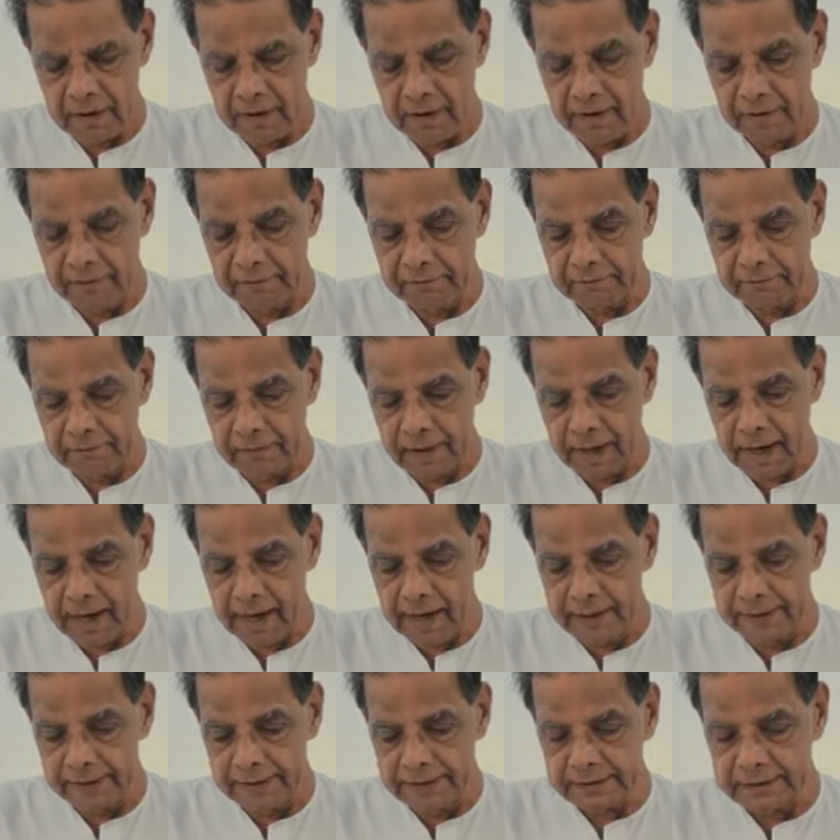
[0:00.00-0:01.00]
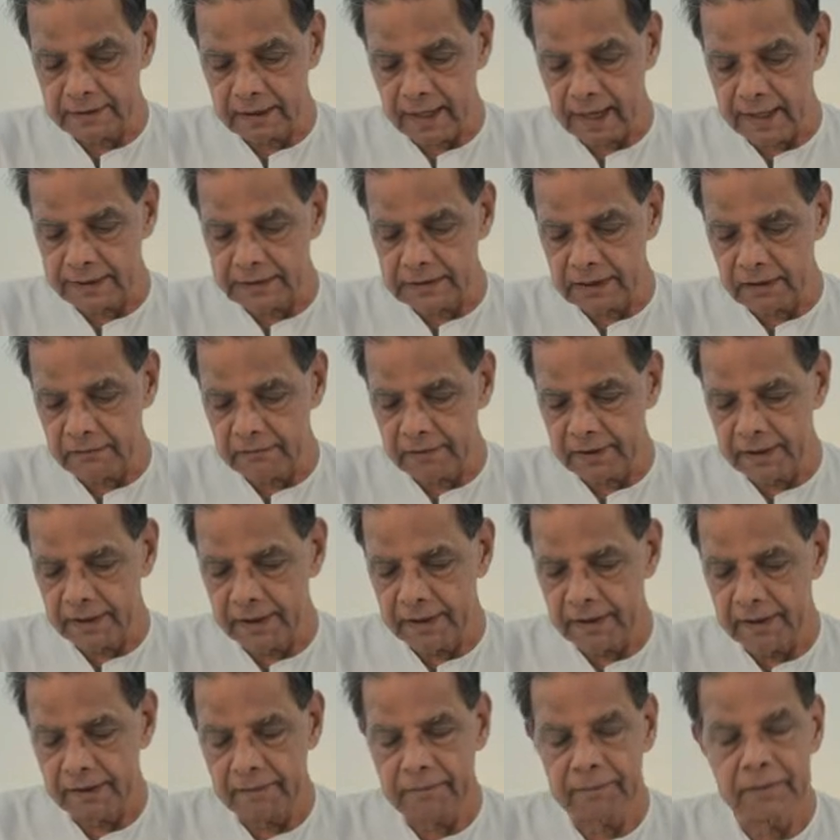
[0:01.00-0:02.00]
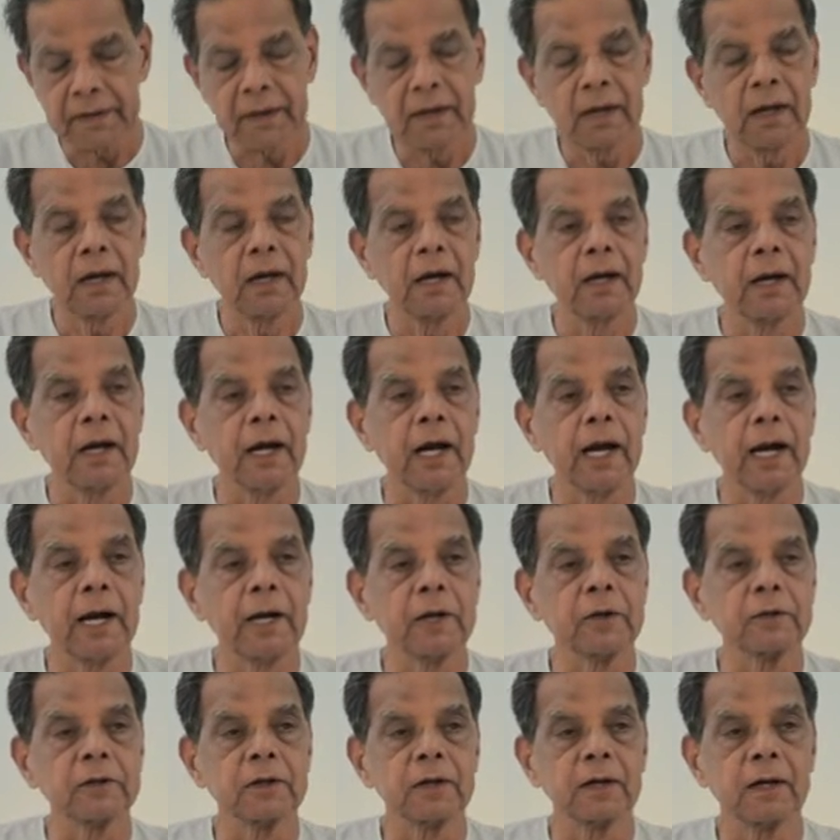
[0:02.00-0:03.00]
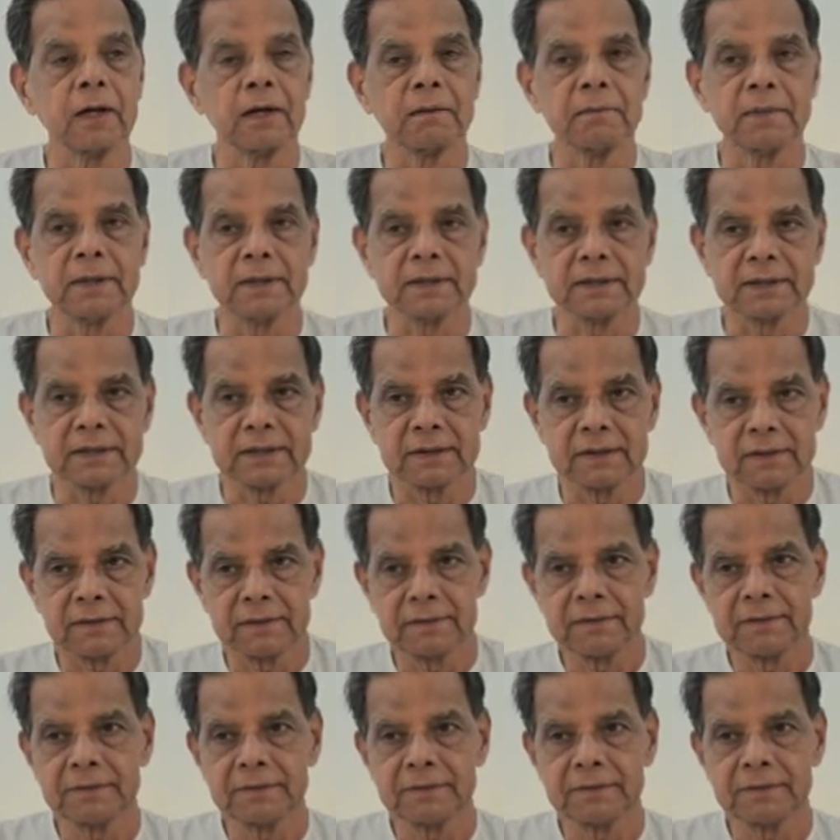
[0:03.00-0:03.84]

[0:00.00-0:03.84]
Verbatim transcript: if mind is cast away into the abyss?